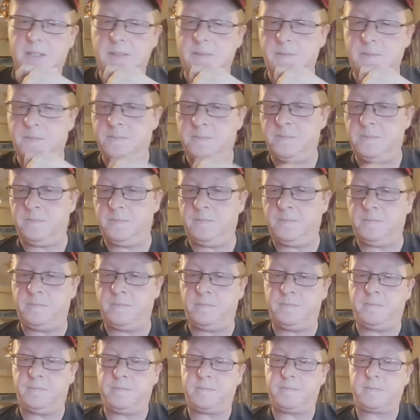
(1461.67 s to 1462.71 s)

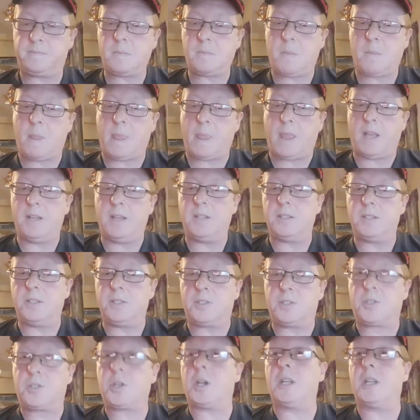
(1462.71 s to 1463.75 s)
The
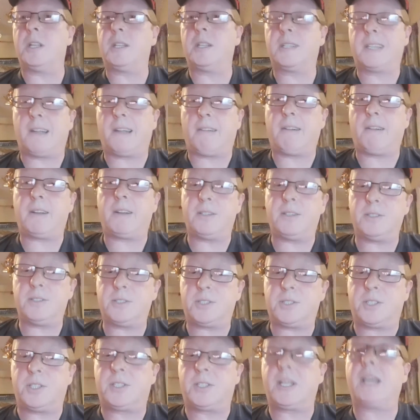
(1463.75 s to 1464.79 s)
Giant Garrett
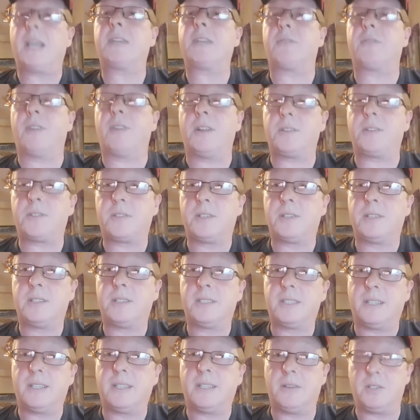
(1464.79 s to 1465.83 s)
Detectorist.
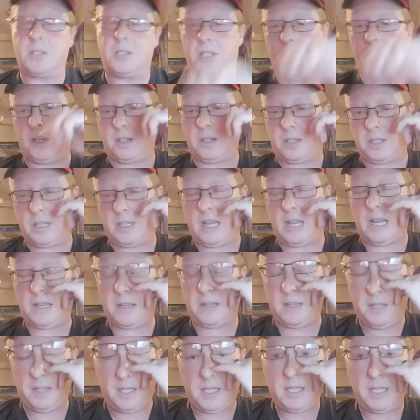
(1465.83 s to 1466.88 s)
Now he's another good lad.
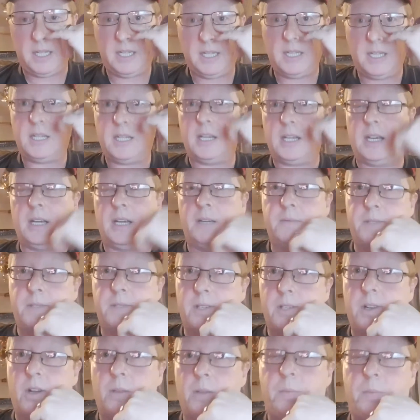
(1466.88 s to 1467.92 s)

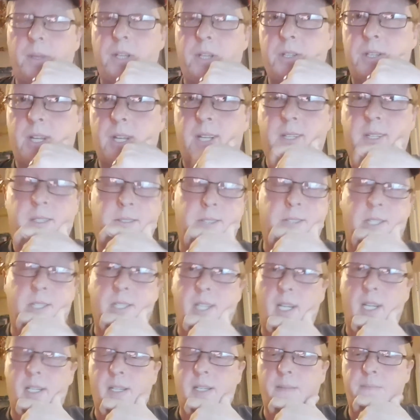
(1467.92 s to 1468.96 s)
Does a lot of beach
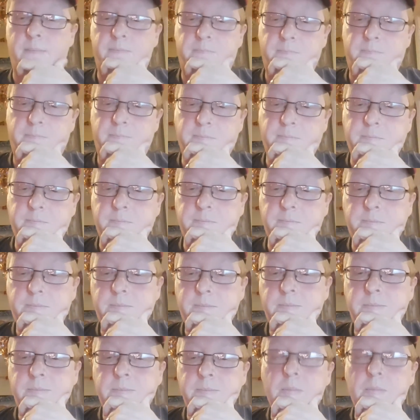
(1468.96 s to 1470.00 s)
detecting.
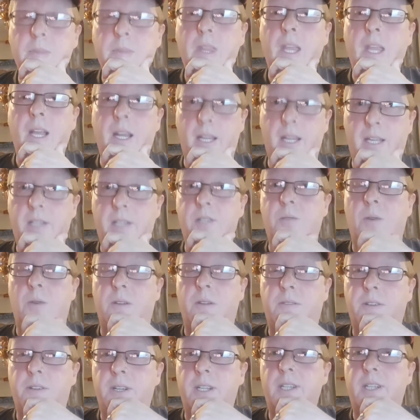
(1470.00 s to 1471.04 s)
He's
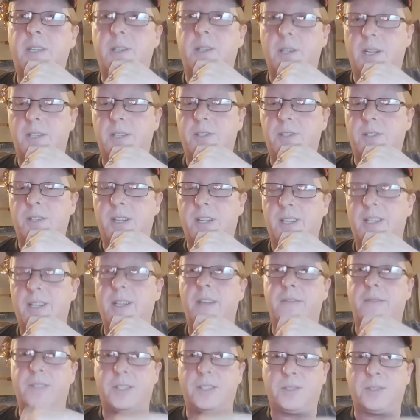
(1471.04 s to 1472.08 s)
quite funny, good, entertaining.
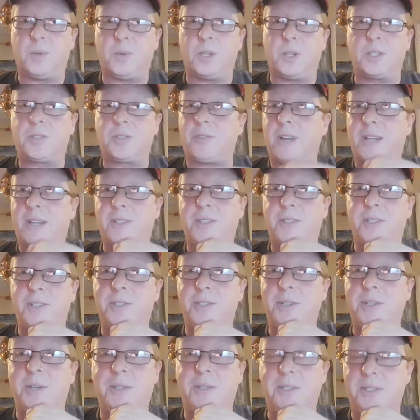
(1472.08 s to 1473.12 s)
Loves his wisecracks and his
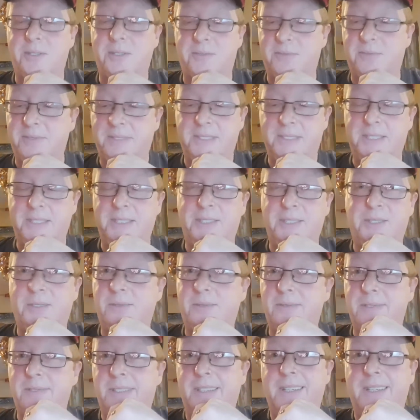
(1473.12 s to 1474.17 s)
jokes.
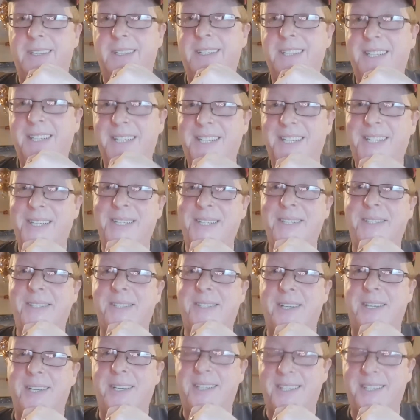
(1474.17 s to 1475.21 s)
Yeah, it's
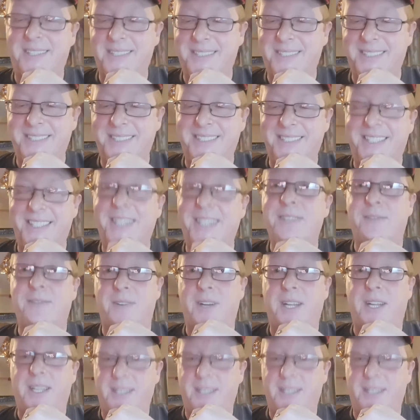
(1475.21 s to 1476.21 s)
funny.